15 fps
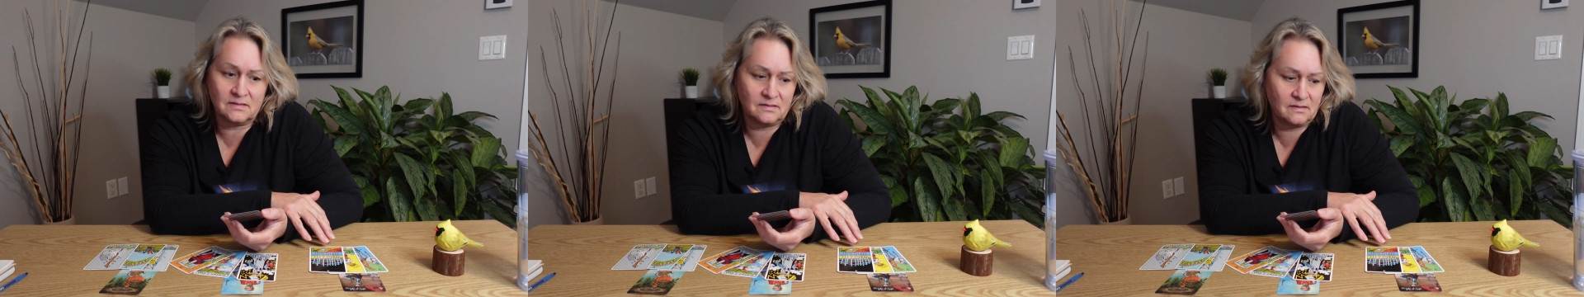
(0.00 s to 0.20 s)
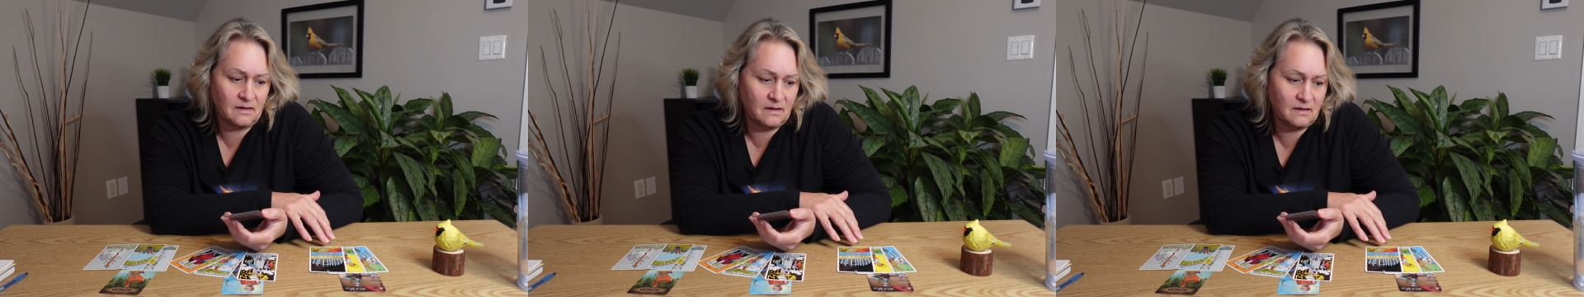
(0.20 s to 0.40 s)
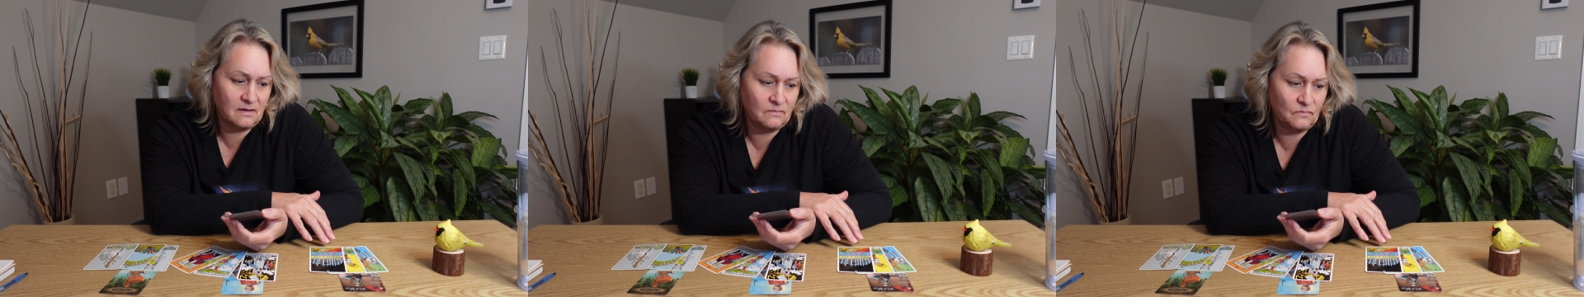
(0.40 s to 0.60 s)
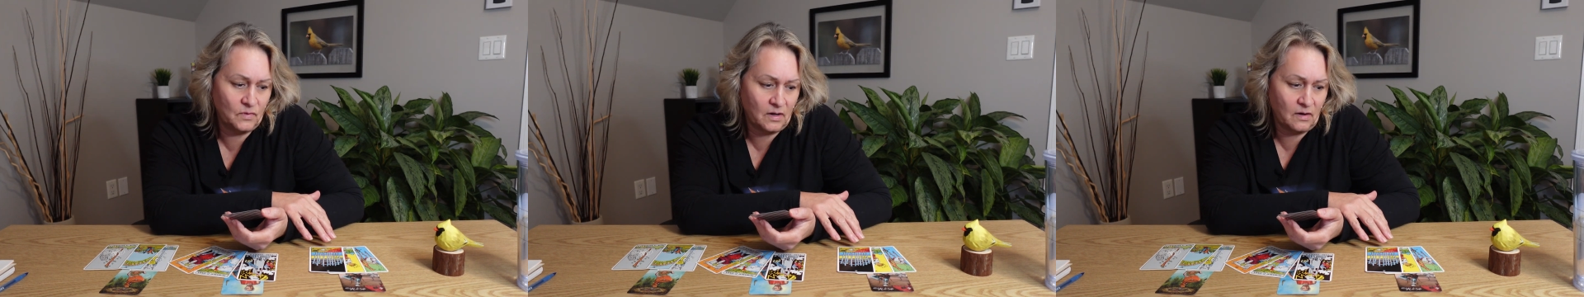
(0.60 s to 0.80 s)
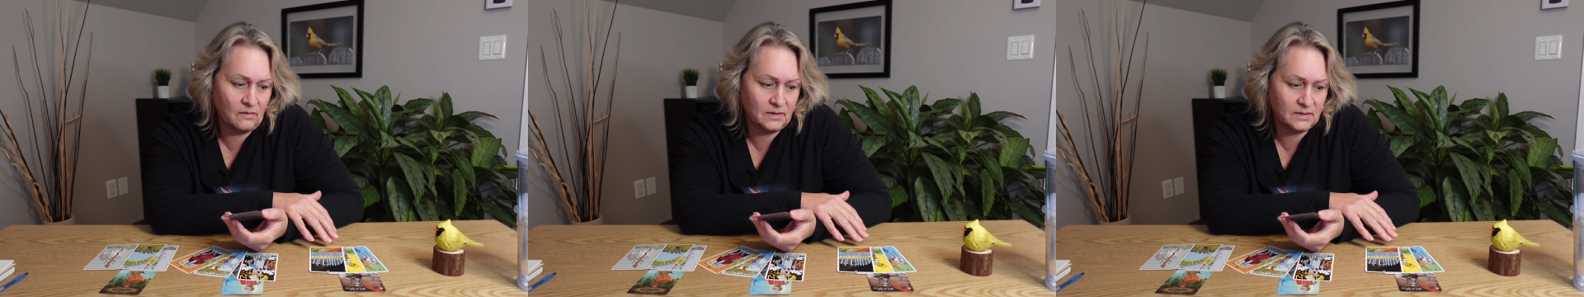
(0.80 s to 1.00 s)
and
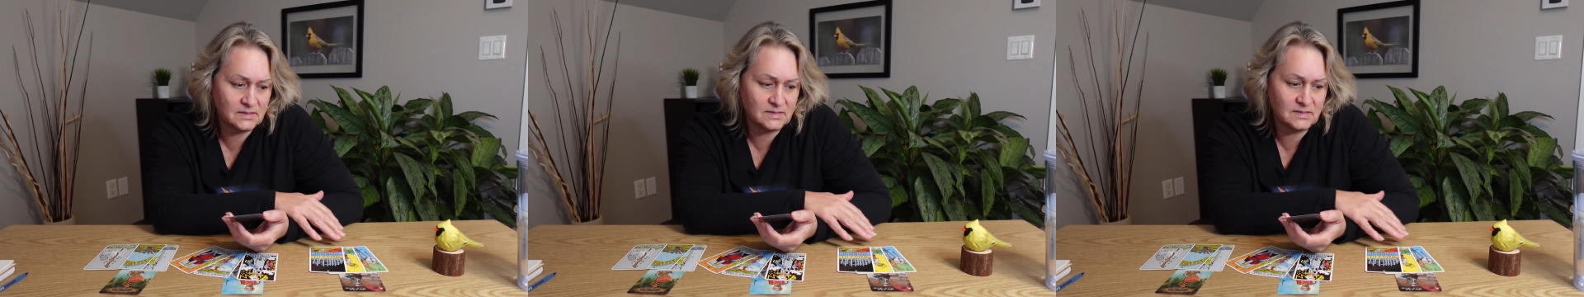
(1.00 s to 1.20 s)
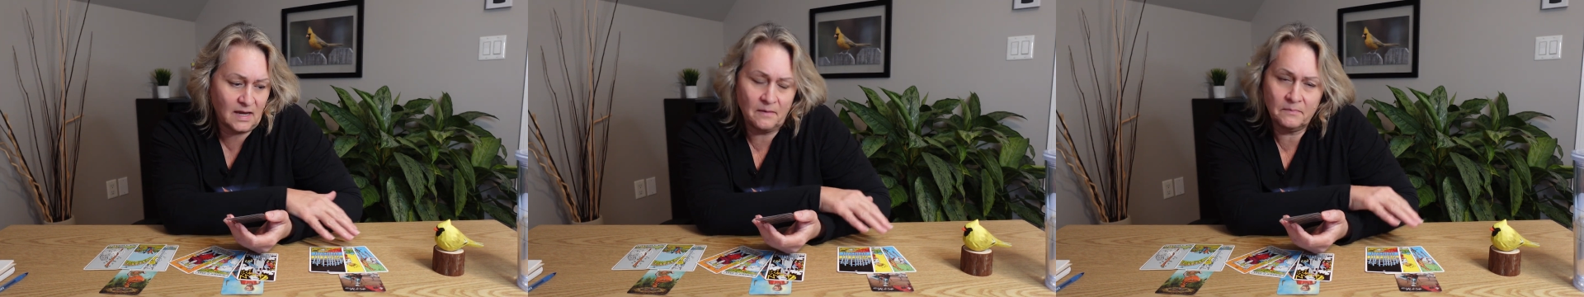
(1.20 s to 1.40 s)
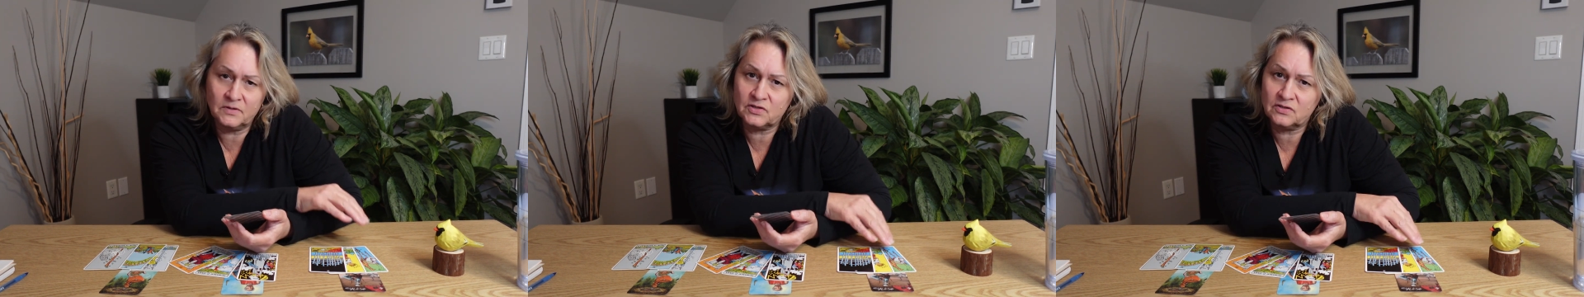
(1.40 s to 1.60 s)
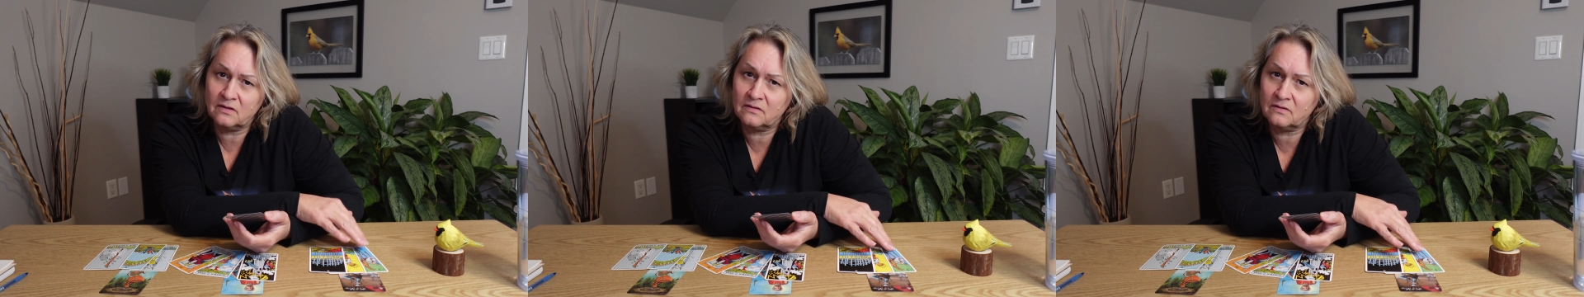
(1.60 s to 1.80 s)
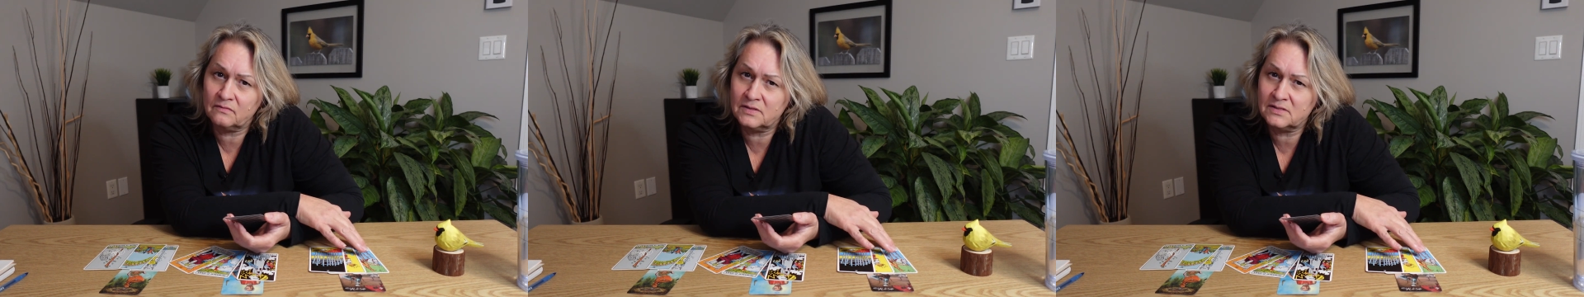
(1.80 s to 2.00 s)
we already established
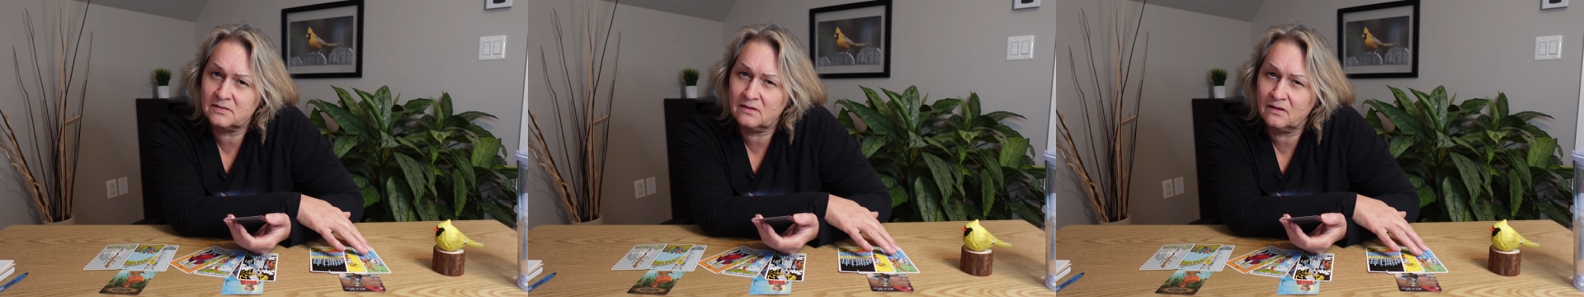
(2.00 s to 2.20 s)
that there is